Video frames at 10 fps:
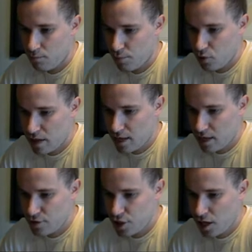blue can't
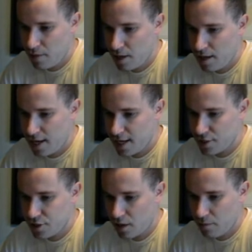give checkmate, I
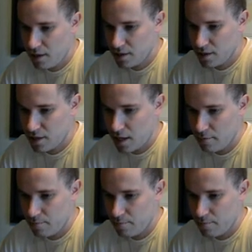get checkmate instead.